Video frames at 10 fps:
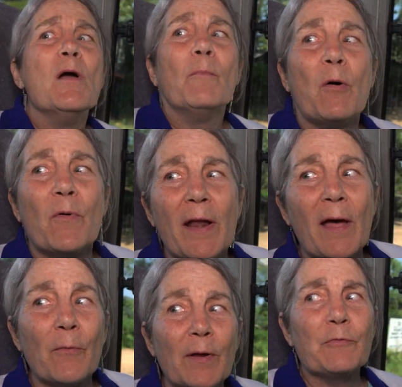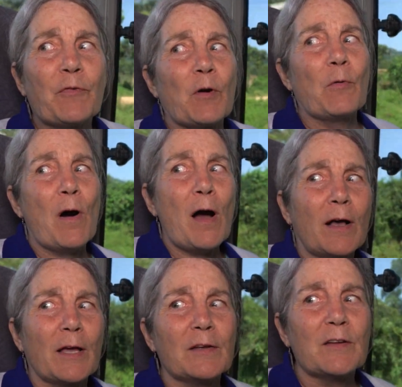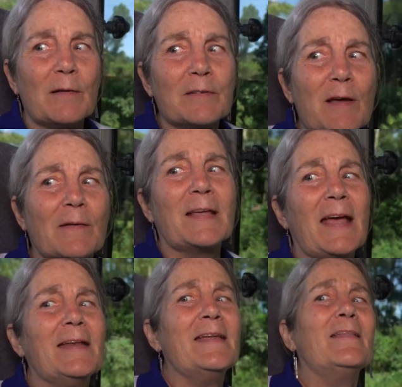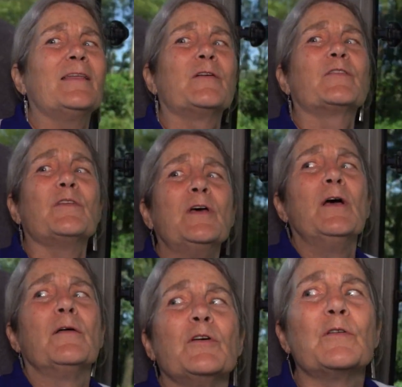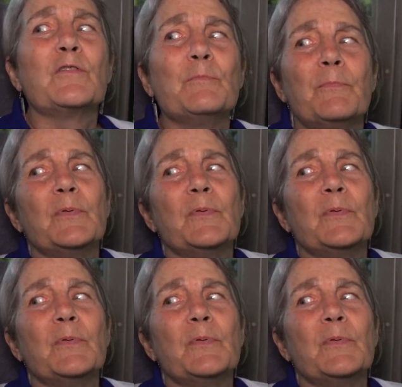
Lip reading: But when I went for a walk in downtown Kenya, there's